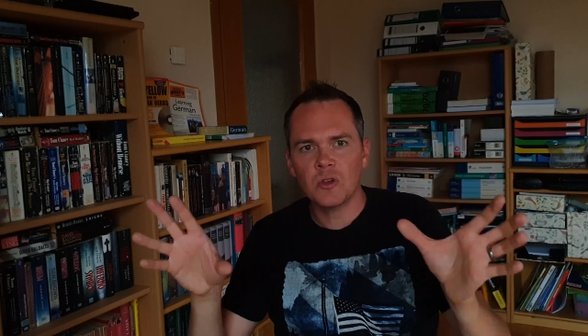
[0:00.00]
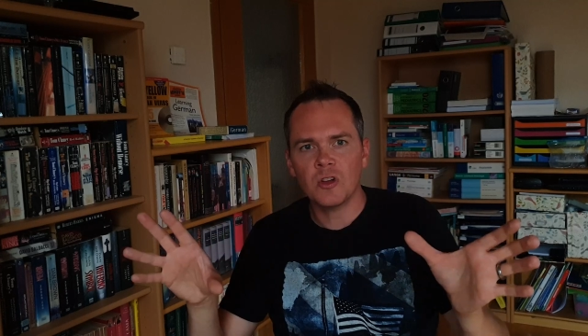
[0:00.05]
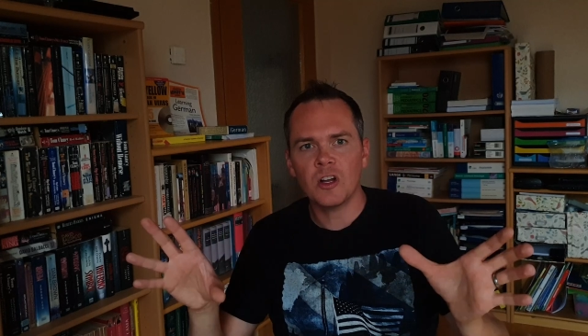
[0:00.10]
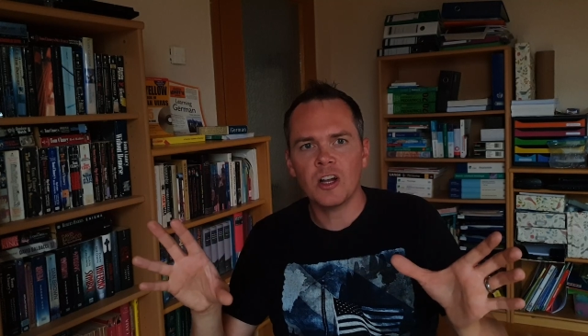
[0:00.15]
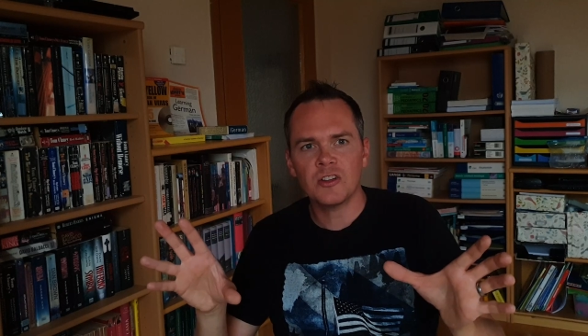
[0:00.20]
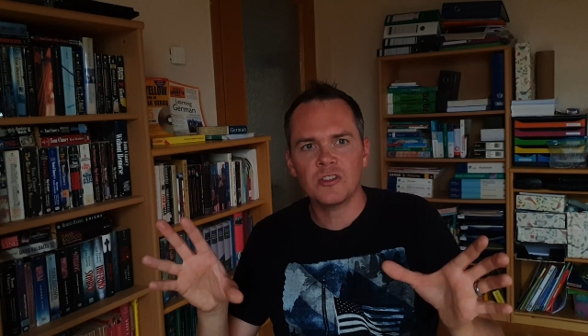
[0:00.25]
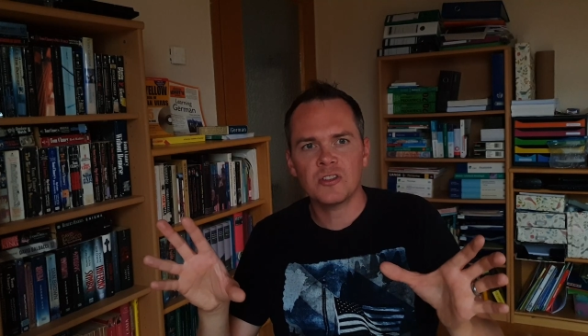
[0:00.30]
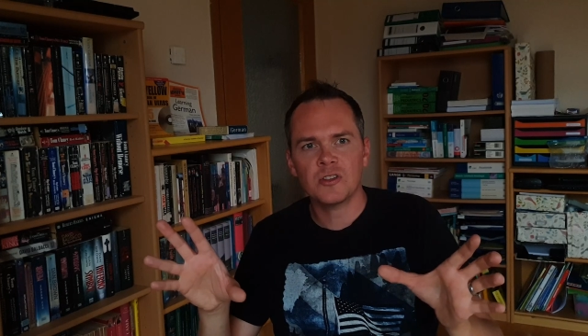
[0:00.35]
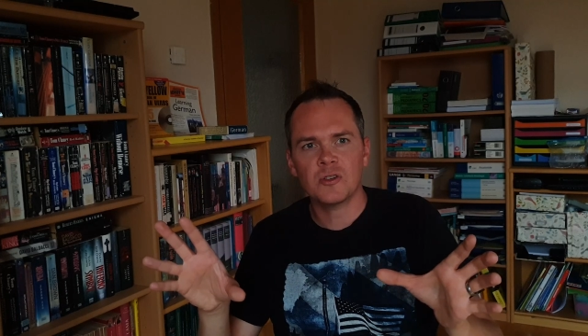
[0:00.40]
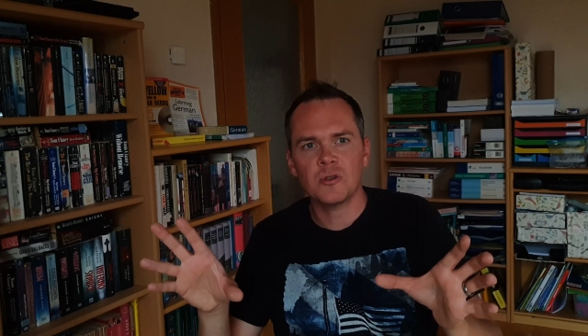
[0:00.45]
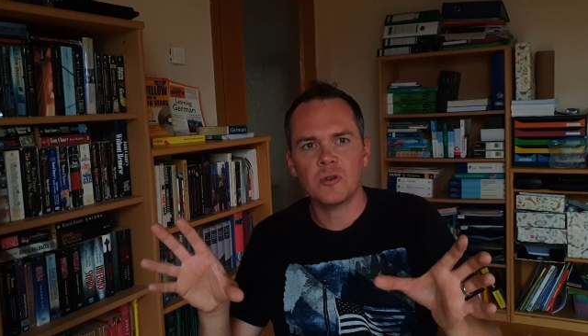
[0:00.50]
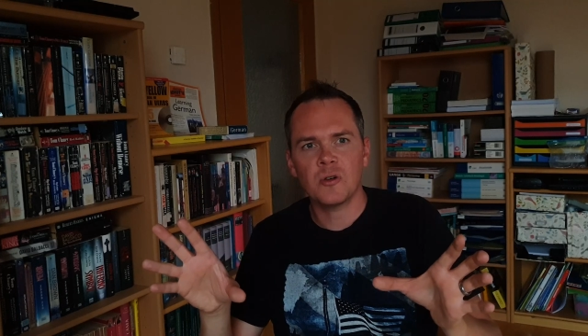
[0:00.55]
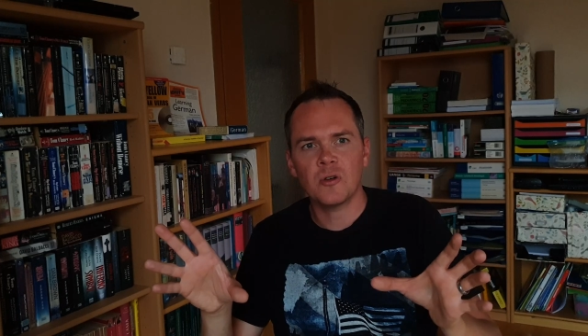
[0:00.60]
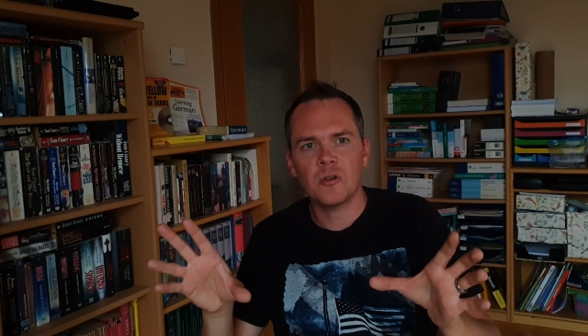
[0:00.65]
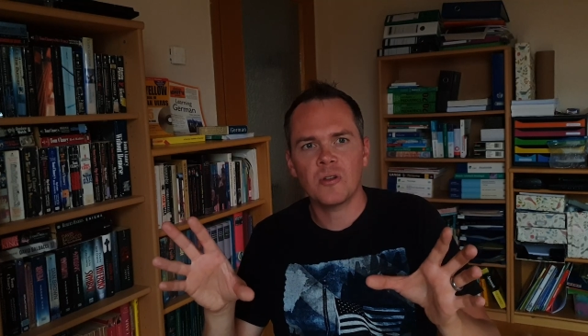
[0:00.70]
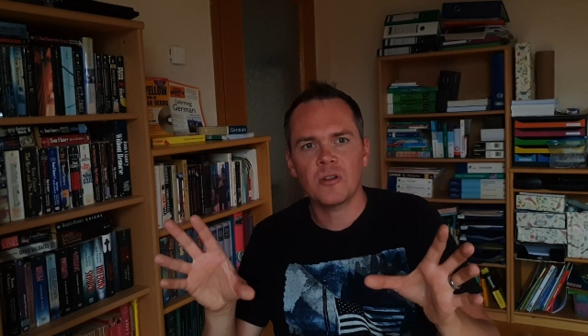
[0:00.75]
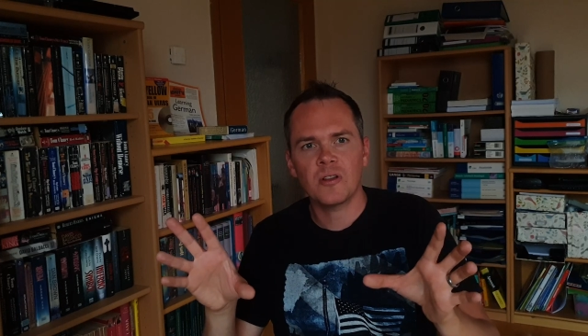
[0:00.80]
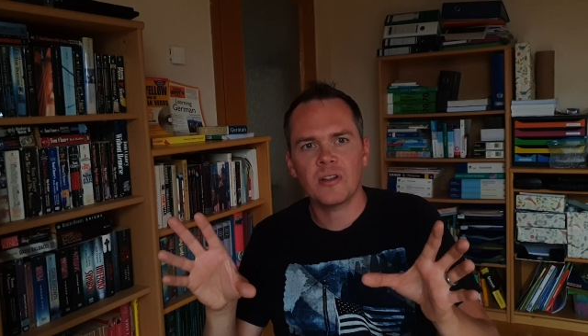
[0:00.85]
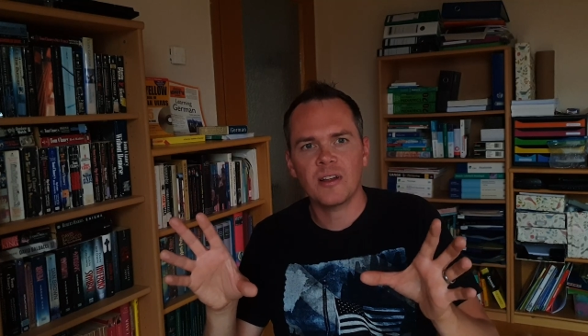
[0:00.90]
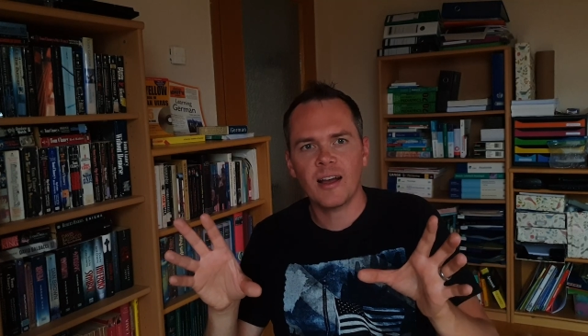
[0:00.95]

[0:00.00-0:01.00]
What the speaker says: logical